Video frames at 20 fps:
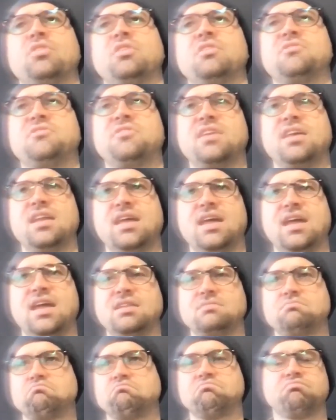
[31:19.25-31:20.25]
sit
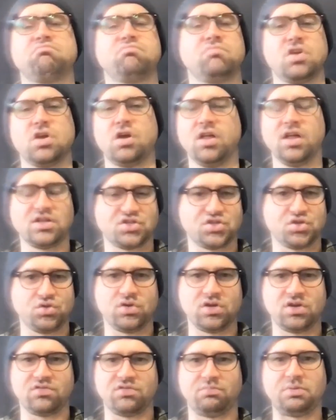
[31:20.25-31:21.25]
call it
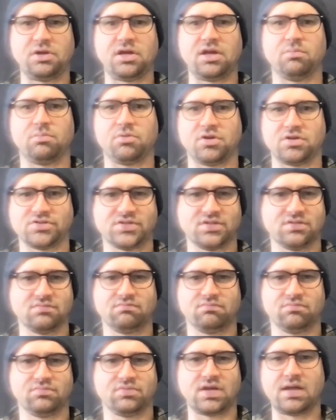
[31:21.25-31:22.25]
200-pound person?
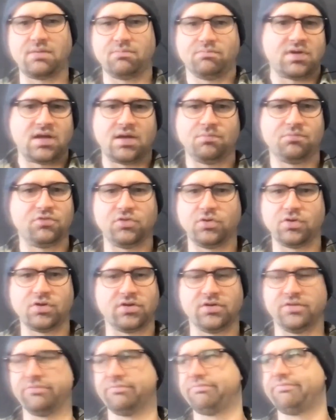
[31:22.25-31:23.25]
I'm
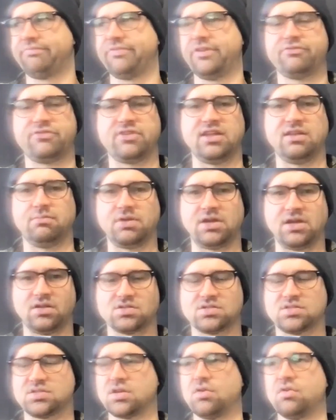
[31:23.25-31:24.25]
215
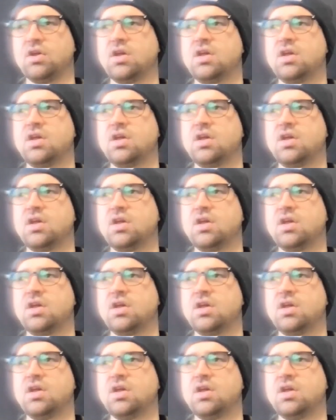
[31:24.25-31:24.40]
pounds. So